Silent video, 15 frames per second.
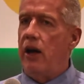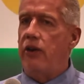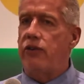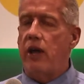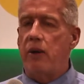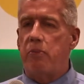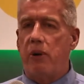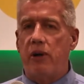
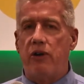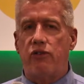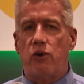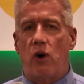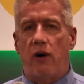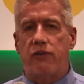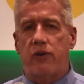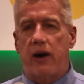is a police
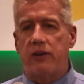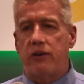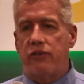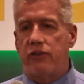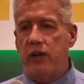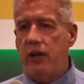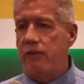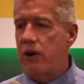officer at the
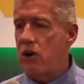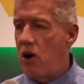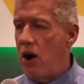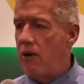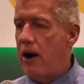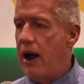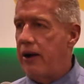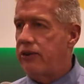scene of a
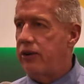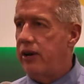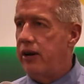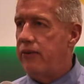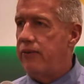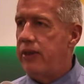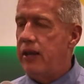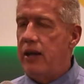car
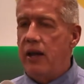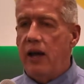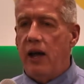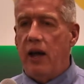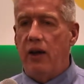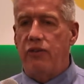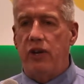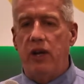
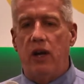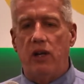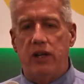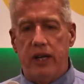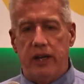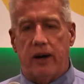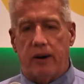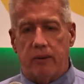accident, is he a
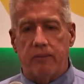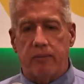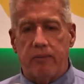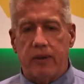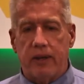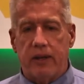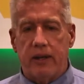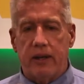leader?
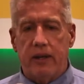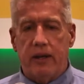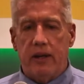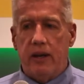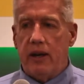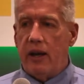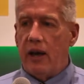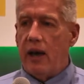
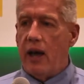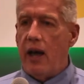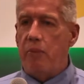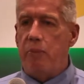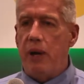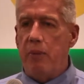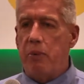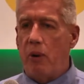
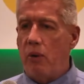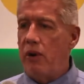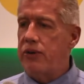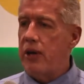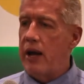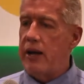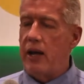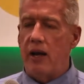And people will
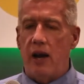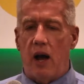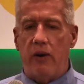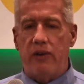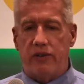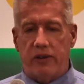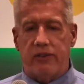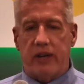tell you, no,
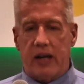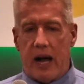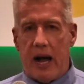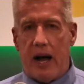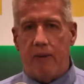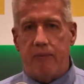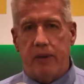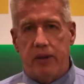he's just a
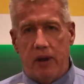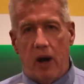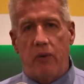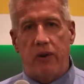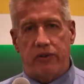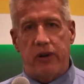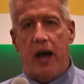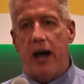cop.
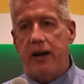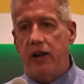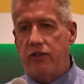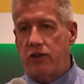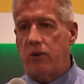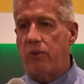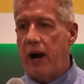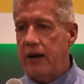No, he's not.
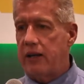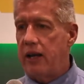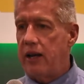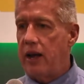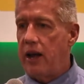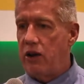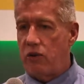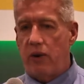He's
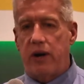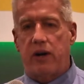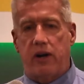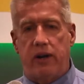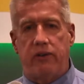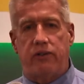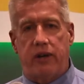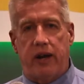directing a
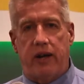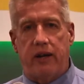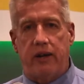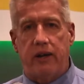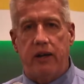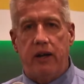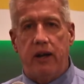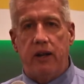critical incident
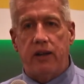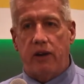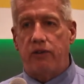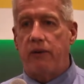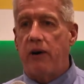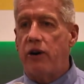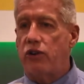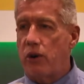
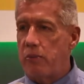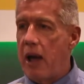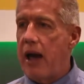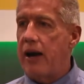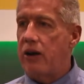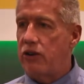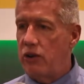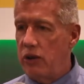that's very
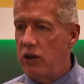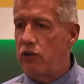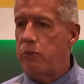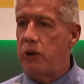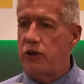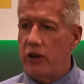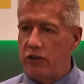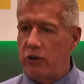traumatic to these
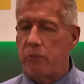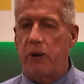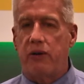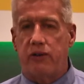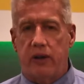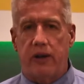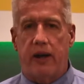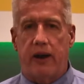
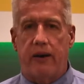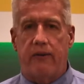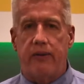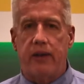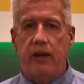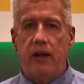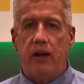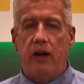participants in
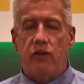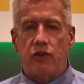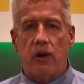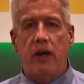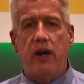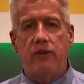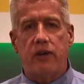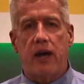there.
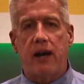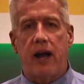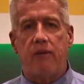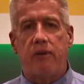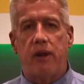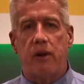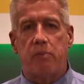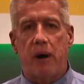So he's got to
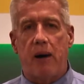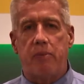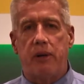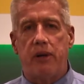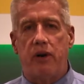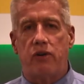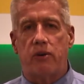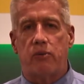have the proper
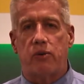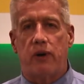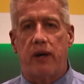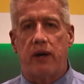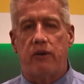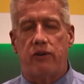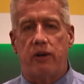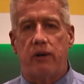leadership
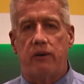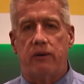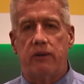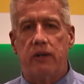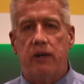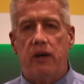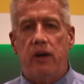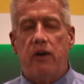training
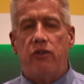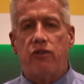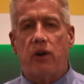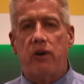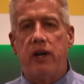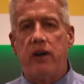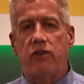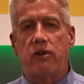too.
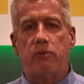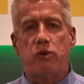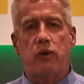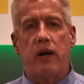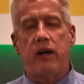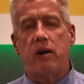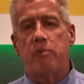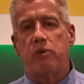So leadership
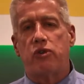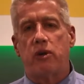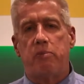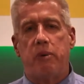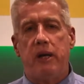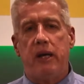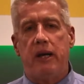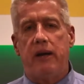training
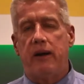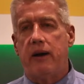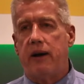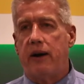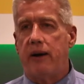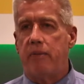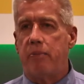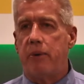should be
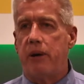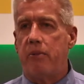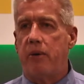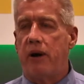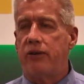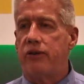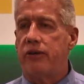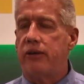pretty
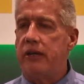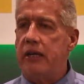much